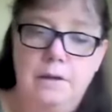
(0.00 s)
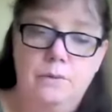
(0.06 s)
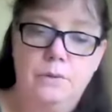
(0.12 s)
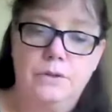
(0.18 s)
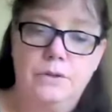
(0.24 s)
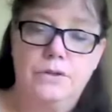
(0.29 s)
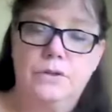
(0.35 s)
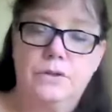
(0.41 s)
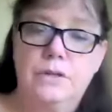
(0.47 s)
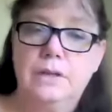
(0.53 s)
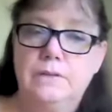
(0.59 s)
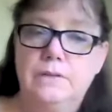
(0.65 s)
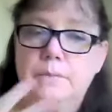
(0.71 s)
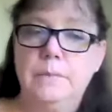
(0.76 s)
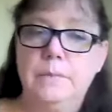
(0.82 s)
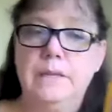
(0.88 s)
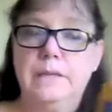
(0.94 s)
which
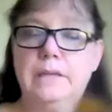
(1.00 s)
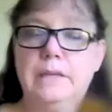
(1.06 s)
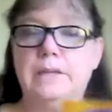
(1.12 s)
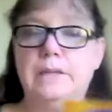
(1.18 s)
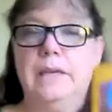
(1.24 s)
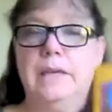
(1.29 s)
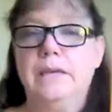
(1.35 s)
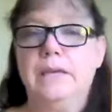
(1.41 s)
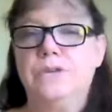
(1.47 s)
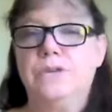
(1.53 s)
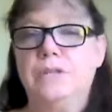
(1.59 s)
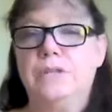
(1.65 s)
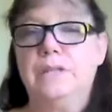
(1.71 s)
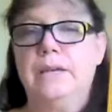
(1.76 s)
gives me the indication